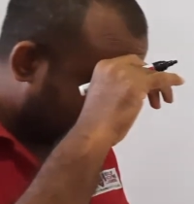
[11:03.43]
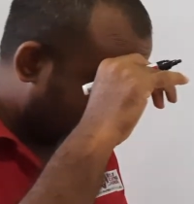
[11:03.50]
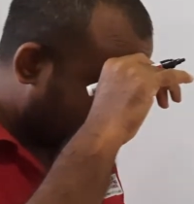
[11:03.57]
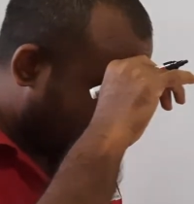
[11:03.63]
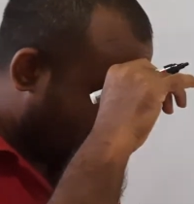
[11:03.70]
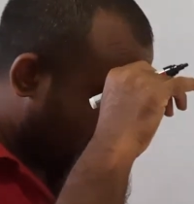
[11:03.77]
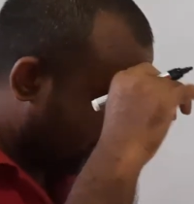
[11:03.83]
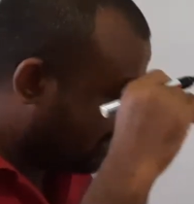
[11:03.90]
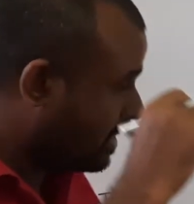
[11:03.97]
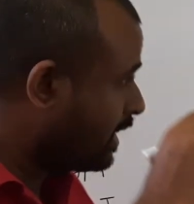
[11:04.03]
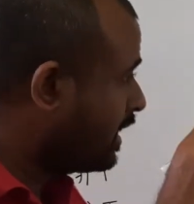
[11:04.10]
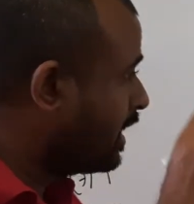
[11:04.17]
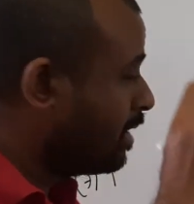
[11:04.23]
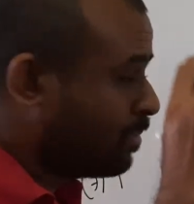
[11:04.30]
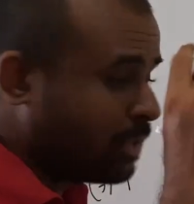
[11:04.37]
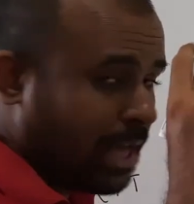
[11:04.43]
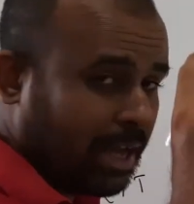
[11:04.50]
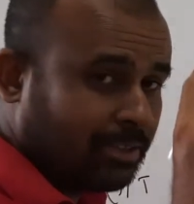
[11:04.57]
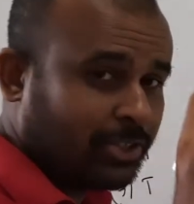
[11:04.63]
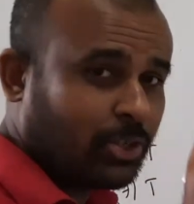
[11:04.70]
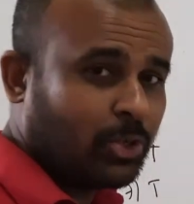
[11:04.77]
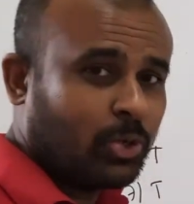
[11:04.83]
sales. But
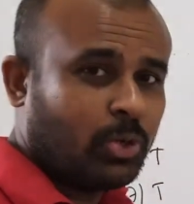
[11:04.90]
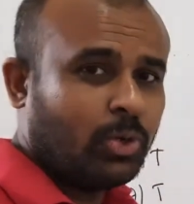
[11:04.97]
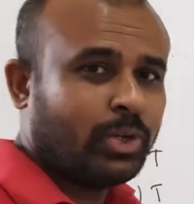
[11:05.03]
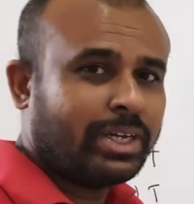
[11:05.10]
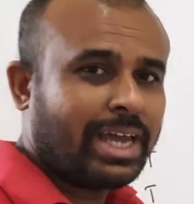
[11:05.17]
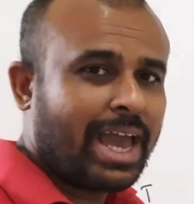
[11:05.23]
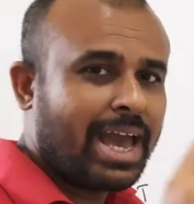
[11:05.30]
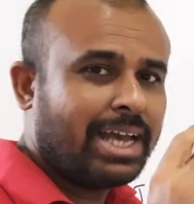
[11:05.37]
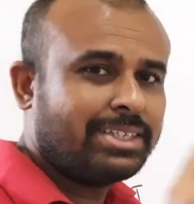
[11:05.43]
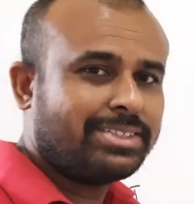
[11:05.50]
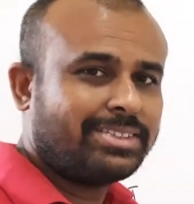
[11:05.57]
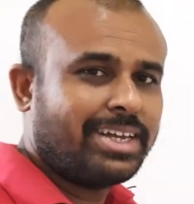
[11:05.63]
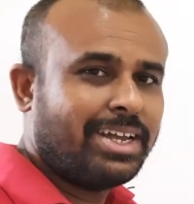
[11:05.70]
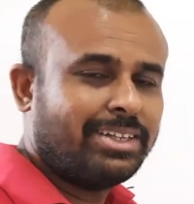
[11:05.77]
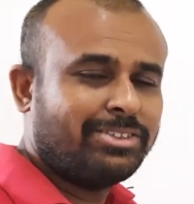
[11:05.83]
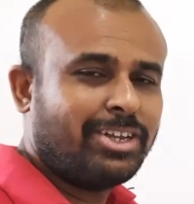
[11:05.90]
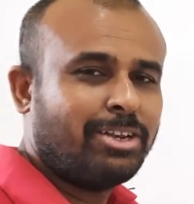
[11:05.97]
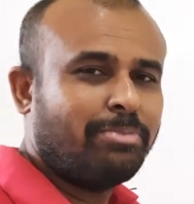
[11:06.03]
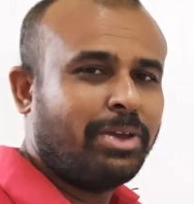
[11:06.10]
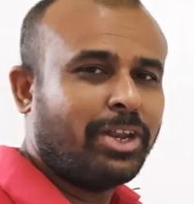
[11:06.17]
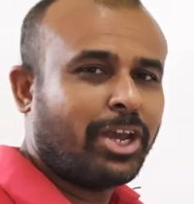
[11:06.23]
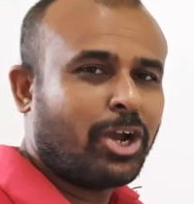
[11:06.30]
as you know, cash sales will
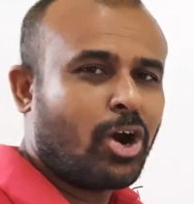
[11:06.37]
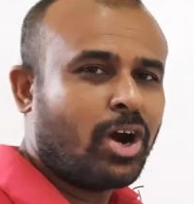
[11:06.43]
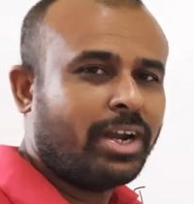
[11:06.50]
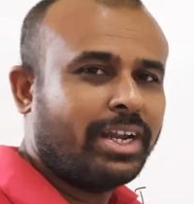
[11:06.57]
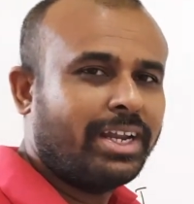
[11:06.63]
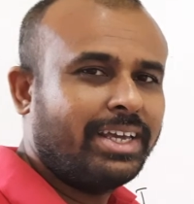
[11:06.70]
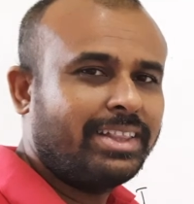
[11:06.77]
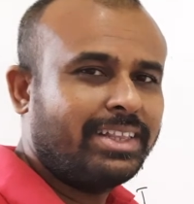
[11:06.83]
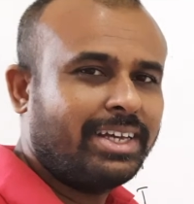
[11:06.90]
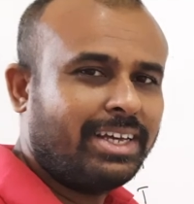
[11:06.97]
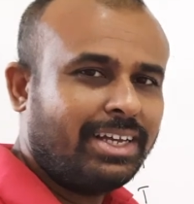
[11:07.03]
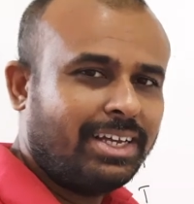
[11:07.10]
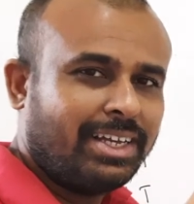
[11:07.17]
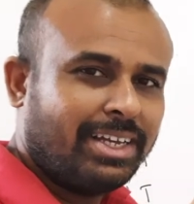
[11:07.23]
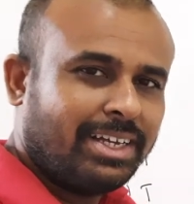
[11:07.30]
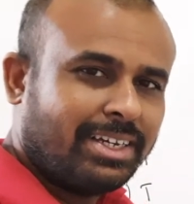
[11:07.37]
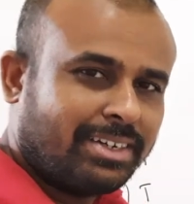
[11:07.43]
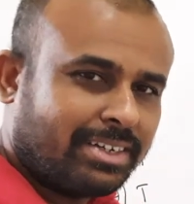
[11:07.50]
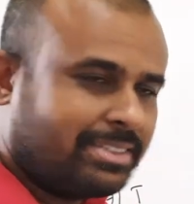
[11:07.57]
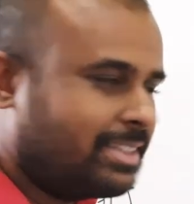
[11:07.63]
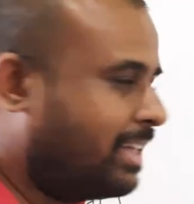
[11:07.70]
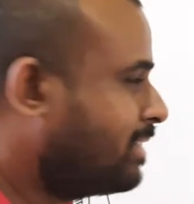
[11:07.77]
be recorded in the
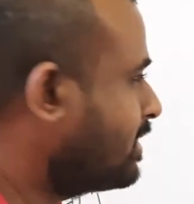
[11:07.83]
receipts